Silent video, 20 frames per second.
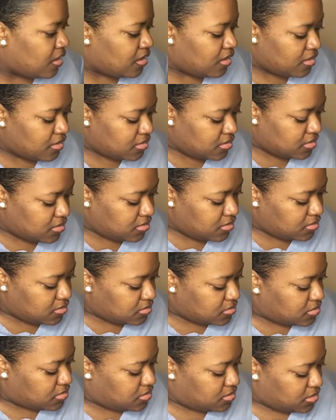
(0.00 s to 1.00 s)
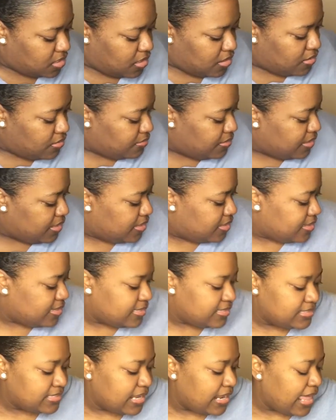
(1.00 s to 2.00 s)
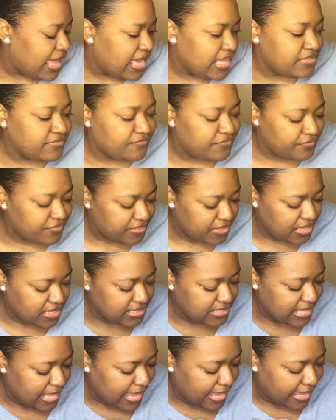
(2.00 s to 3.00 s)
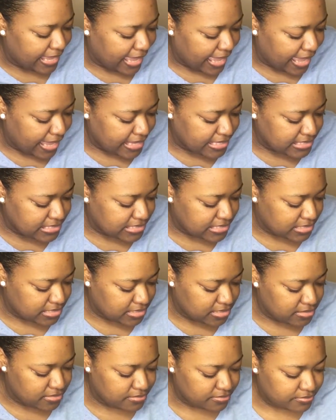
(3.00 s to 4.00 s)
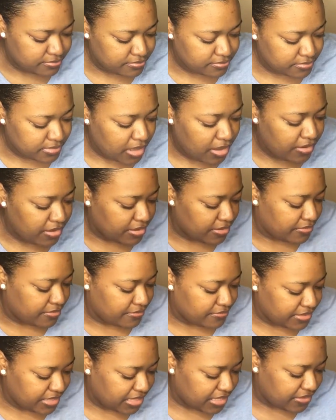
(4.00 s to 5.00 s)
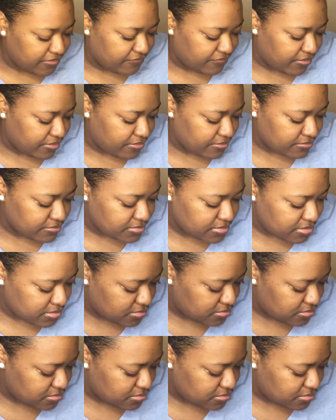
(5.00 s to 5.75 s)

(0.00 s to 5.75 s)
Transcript: So, the last few things I got. Oh, here are those headphones